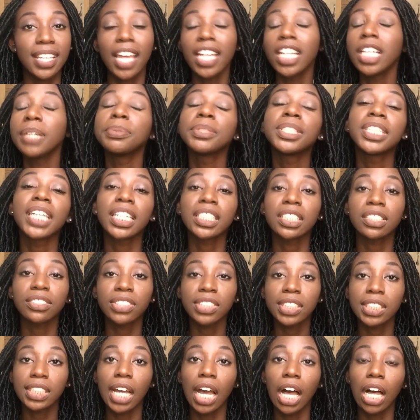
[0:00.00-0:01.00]
any protective
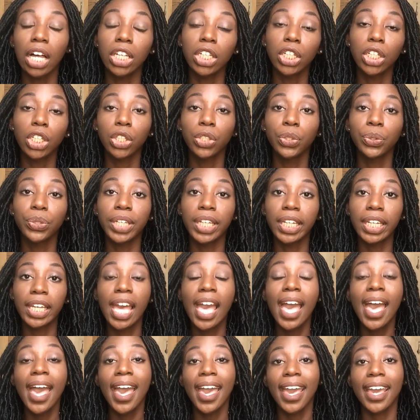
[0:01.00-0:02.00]
style, including
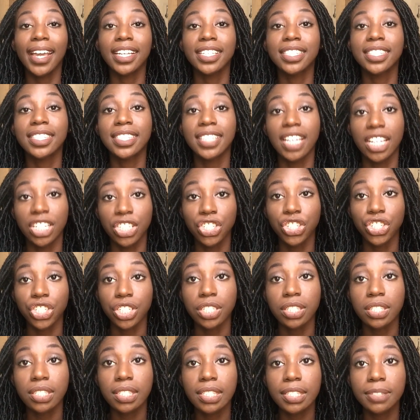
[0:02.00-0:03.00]

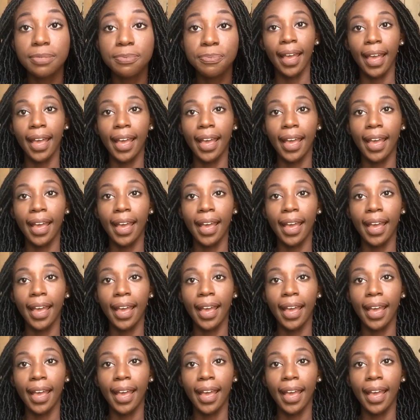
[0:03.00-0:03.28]
extensions.